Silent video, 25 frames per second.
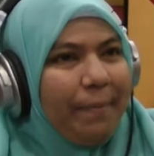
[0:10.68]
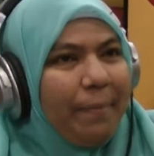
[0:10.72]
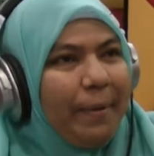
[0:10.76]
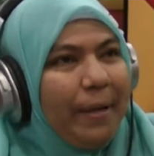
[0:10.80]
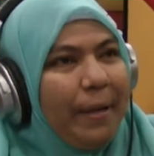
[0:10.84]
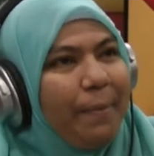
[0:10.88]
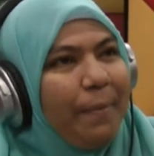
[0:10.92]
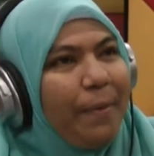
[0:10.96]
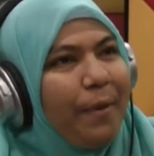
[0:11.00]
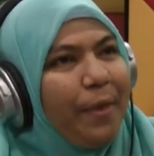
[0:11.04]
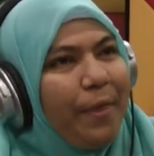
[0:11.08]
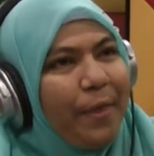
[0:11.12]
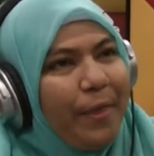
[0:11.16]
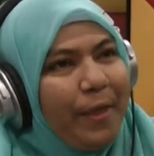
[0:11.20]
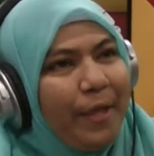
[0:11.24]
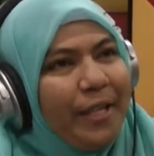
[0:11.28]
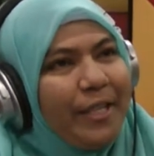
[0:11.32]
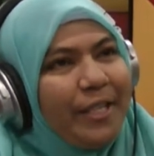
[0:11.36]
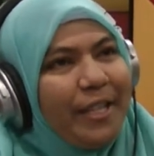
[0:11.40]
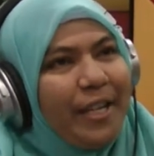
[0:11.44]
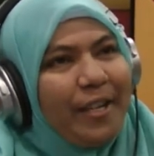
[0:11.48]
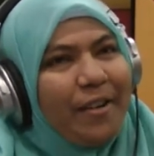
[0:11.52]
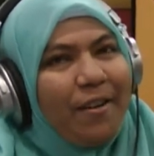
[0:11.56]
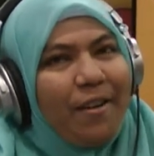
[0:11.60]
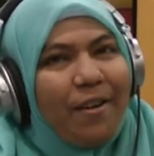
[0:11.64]
people think
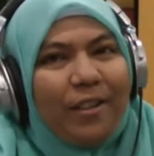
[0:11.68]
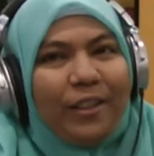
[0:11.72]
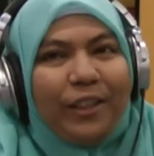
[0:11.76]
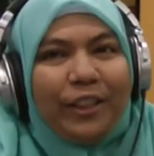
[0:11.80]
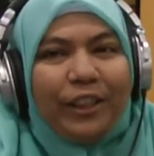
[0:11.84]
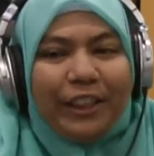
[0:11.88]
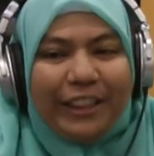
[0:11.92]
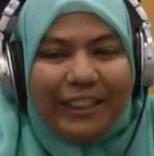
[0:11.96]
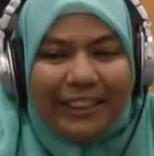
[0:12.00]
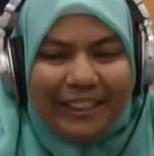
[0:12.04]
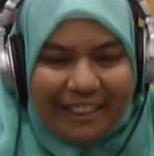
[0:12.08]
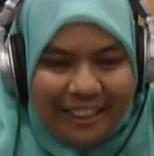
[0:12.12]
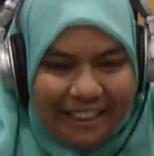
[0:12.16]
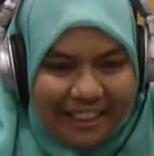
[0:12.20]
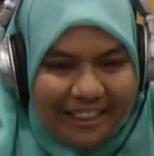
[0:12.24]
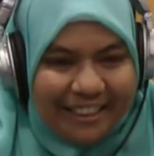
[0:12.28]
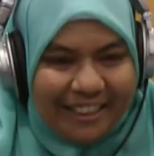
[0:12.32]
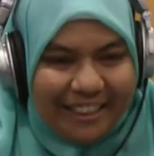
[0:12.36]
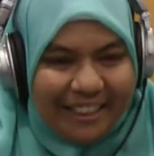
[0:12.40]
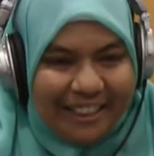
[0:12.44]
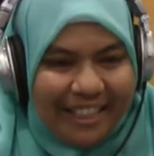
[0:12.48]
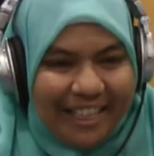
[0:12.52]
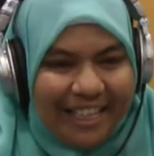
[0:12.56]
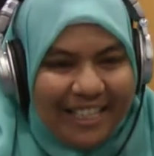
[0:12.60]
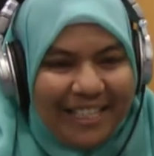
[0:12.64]
psychology is
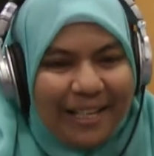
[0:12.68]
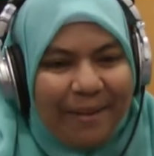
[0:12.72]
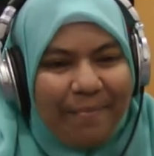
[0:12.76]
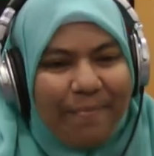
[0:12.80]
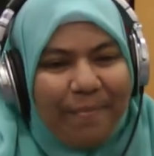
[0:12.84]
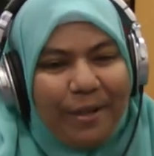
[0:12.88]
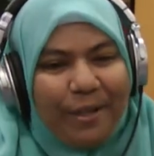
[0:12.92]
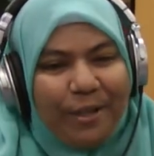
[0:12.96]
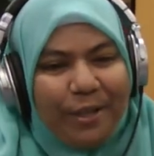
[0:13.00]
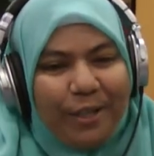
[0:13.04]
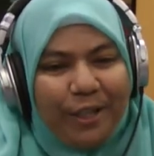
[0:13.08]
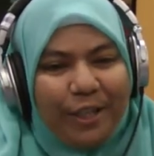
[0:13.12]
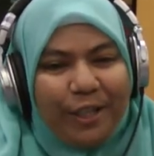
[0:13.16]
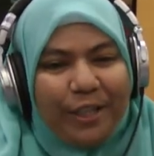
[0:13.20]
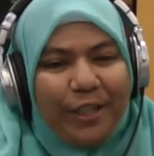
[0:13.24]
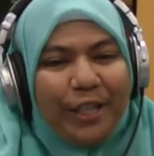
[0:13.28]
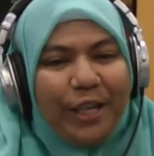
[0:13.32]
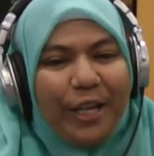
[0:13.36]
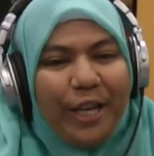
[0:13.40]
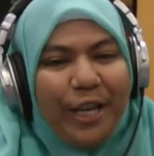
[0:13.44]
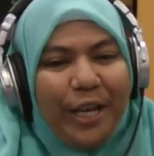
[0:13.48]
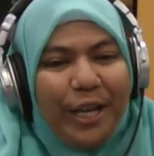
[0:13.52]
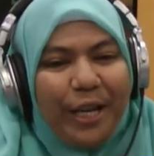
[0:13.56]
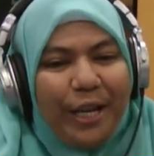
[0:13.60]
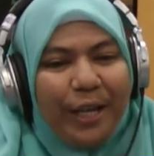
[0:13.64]
easy. As I mentioned,
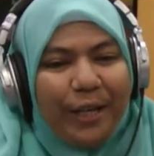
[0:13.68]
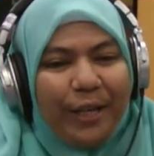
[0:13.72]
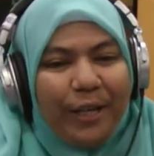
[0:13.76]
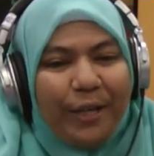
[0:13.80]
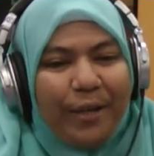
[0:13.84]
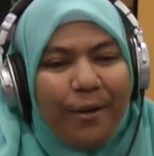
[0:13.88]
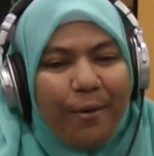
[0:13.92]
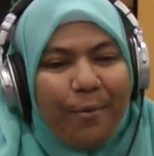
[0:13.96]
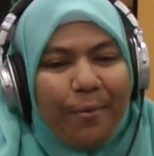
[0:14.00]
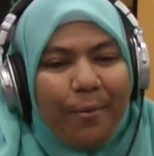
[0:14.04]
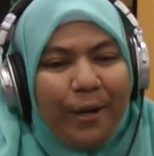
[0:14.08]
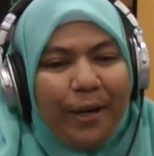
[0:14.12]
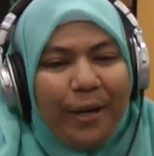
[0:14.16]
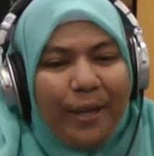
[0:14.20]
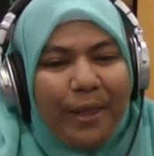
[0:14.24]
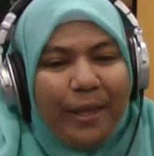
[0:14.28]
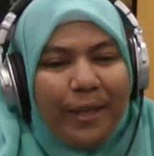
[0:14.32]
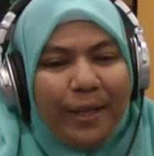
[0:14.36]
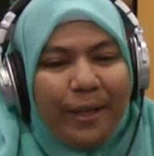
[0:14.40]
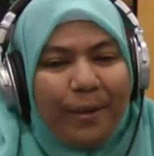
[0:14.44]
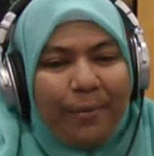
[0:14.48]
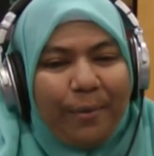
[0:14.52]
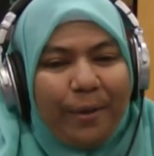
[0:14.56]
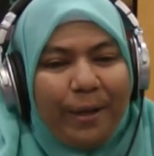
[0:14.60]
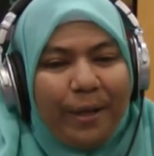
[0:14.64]
you know, one of
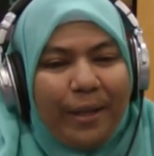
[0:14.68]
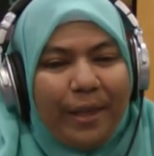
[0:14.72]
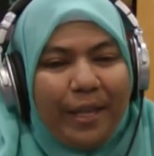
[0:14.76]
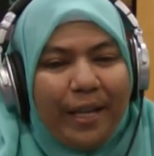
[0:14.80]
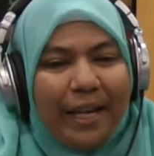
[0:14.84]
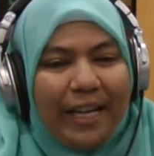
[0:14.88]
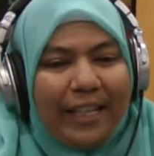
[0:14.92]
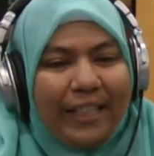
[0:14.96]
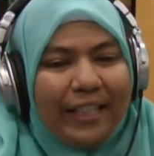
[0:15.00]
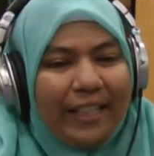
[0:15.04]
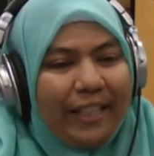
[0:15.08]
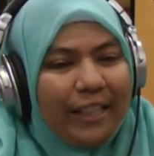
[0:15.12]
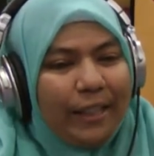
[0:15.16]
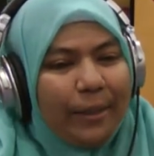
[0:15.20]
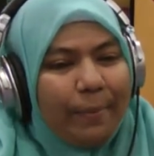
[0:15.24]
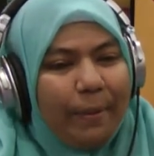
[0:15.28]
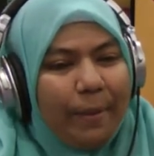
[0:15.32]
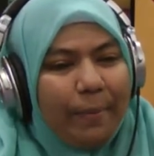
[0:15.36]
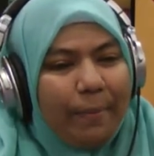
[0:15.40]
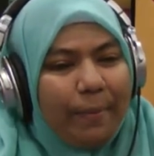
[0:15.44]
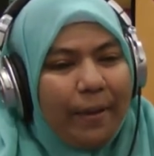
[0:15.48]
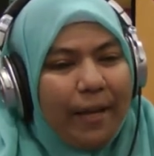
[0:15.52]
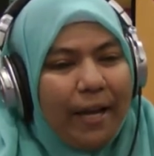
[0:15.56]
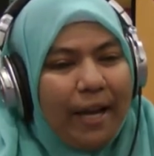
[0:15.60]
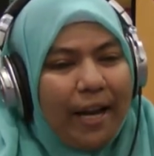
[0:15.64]
the ideas
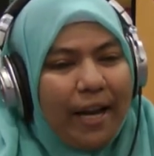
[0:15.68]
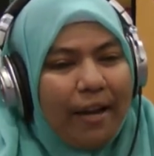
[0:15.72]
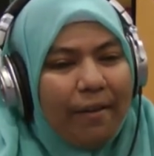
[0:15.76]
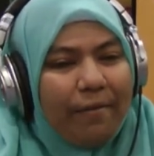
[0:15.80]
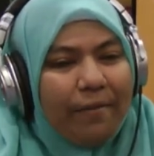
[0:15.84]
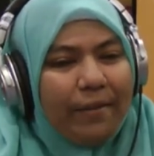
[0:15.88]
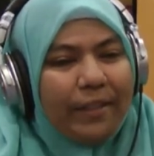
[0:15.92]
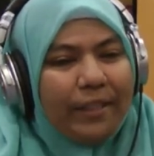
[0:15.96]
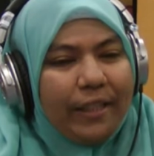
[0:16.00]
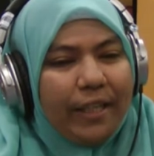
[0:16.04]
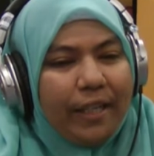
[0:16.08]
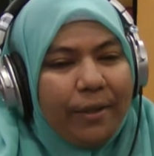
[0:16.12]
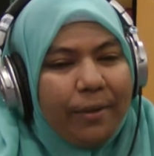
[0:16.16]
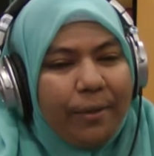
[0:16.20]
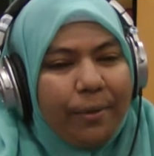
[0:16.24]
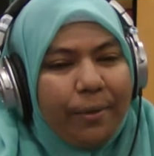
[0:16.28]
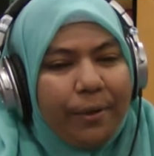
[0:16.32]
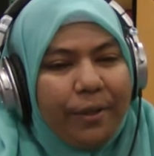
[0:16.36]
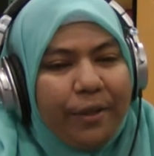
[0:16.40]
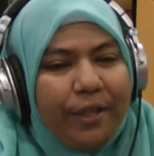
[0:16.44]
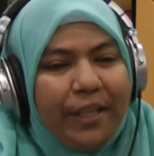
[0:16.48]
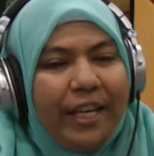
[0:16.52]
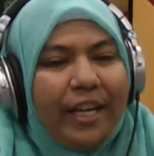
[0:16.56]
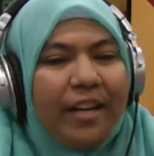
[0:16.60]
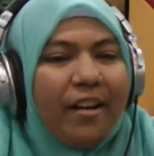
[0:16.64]
people have is that, oh,
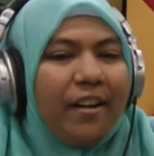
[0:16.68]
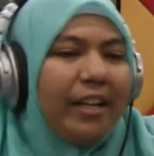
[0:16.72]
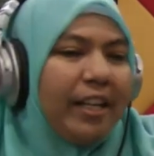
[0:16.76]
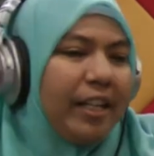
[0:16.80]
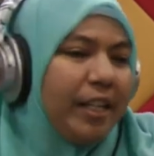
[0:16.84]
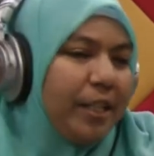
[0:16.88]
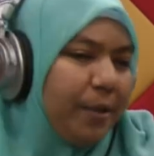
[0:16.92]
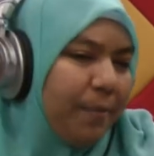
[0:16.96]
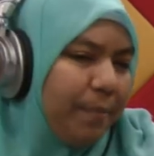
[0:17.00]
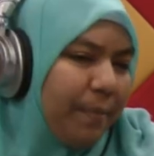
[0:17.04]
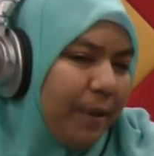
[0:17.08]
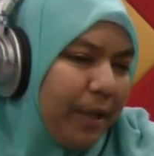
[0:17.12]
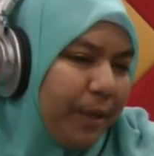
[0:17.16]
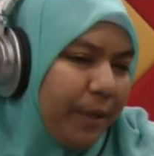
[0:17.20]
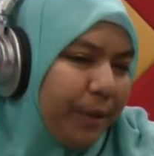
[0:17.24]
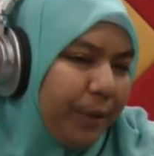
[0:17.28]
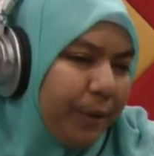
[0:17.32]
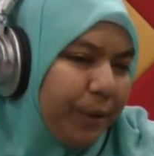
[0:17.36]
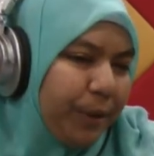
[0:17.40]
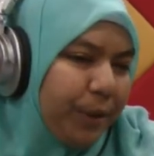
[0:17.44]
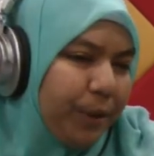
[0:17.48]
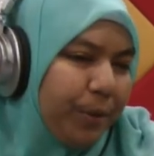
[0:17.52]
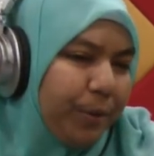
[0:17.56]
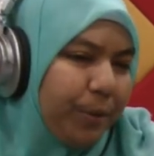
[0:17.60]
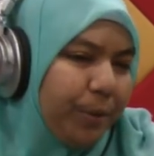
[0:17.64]
you cannot get into
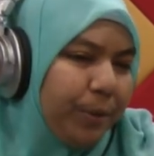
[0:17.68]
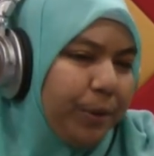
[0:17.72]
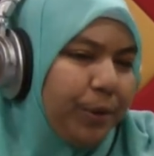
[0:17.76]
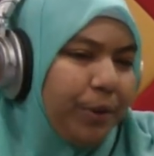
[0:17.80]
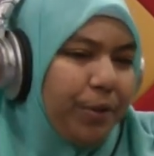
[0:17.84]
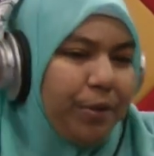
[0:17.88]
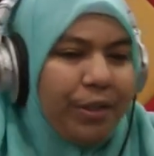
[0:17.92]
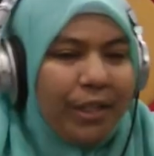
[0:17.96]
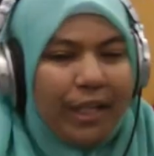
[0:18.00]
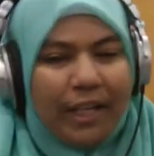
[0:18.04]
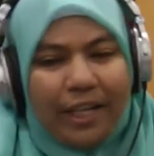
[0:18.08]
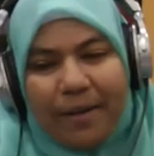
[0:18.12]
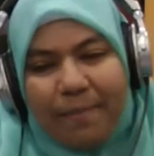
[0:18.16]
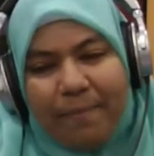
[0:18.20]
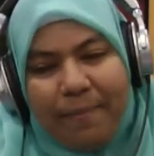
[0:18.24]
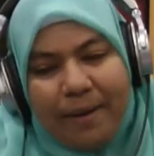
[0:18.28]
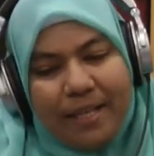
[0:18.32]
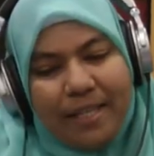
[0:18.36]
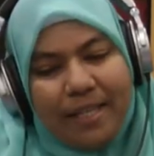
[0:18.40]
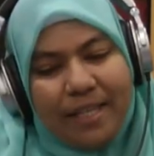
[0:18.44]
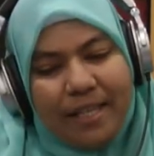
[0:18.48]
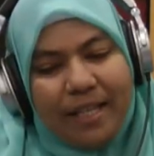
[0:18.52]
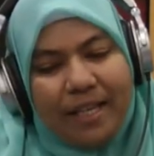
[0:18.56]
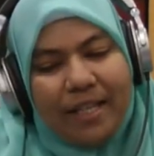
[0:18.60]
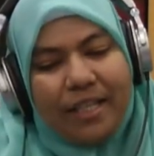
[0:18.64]
medical school, so second
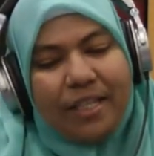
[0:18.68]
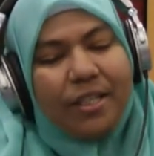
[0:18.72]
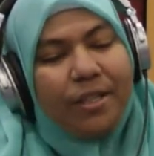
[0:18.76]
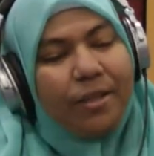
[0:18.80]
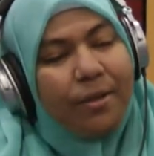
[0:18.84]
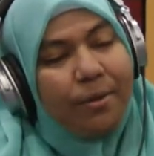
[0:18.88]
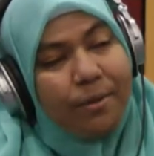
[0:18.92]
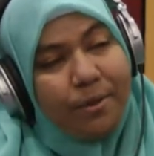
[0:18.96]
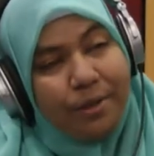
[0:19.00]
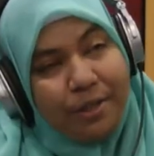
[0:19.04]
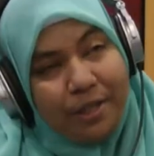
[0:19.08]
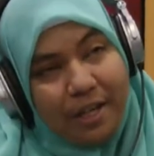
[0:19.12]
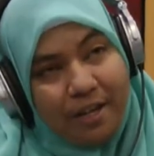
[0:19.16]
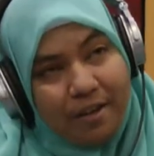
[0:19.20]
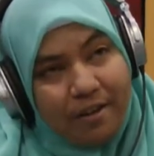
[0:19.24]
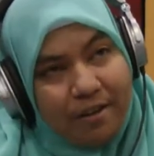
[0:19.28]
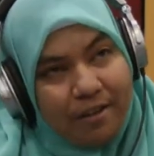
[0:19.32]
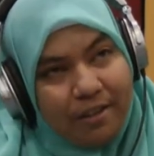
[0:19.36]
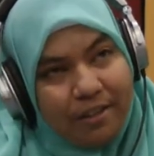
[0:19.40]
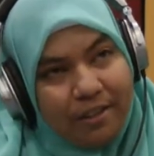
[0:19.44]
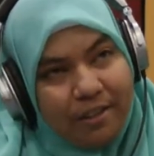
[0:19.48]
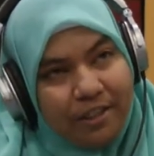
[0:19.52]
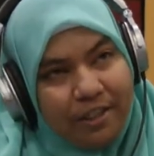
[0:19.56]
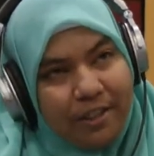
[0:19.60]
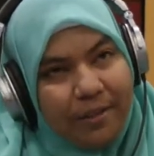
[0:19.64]
best thing is to go to
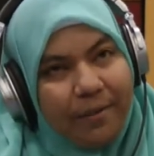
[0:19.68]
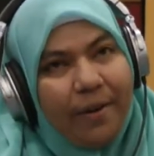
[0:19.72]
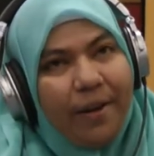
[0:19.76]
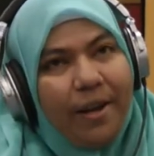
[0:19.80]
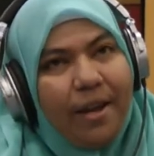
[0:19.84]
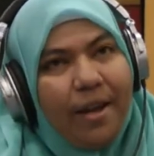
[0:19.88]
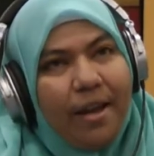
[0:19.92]
psychology.